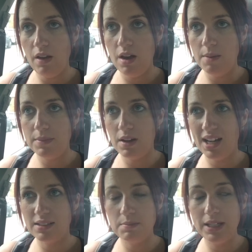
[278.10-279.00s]
I
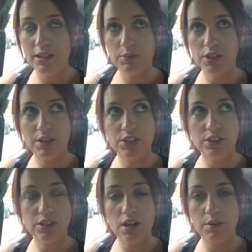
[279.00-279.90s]
had 1,000,001
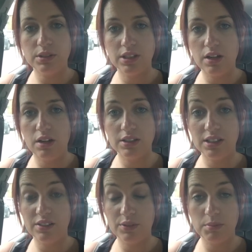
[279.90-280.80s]
questions that I was going to ask
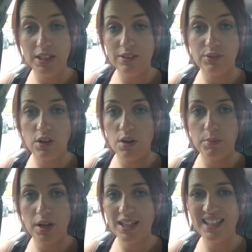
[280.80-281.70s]
and I've completely forgotten,
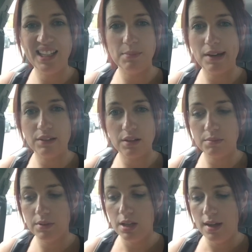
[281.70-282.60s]
but I can email them.